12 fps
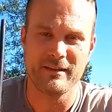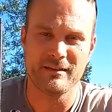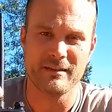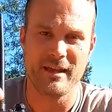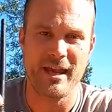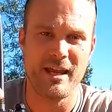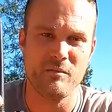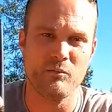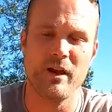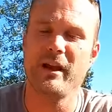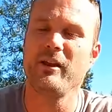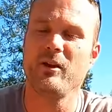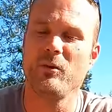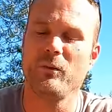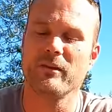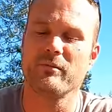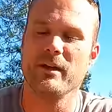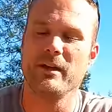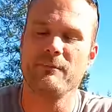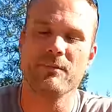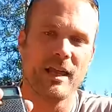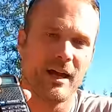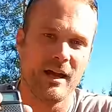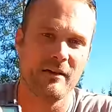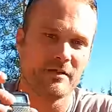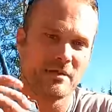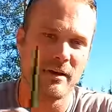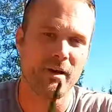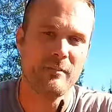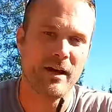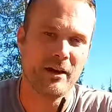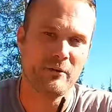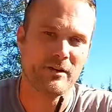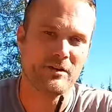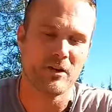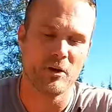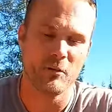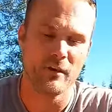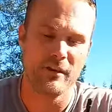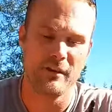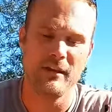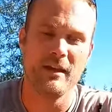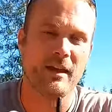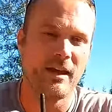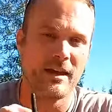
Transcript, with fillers: this ham radio with me. I have a spare battery to go with it.